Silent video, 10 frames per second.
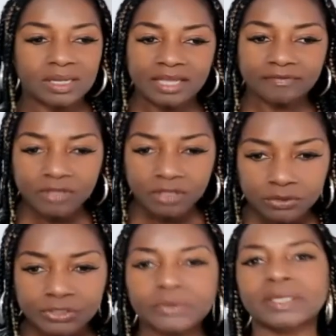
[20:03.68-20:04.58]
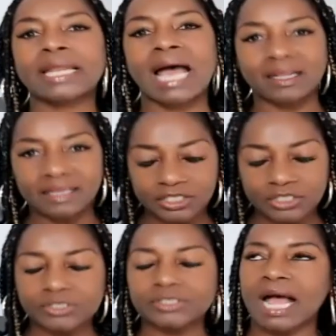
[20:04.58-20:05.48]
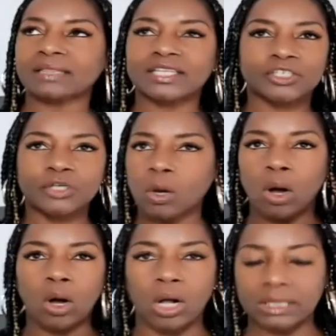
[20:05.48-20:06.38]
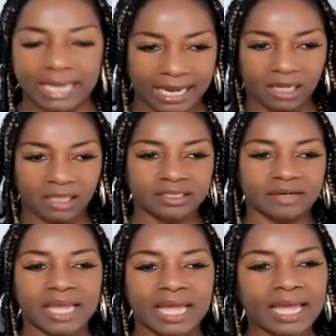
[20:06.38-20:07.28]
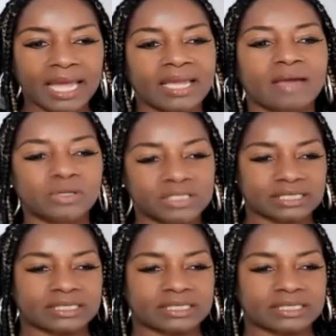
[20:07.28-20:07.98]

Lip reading: if you do it, I'll let you go all out, okay? And we'll just